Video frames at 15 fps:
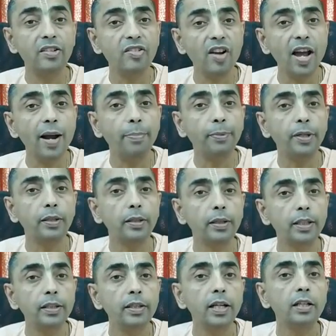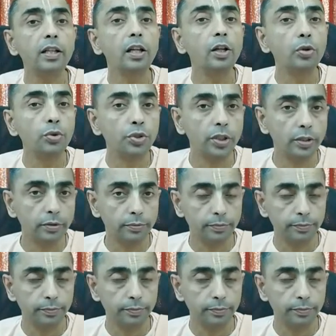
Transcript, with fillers: trapped in that illusion?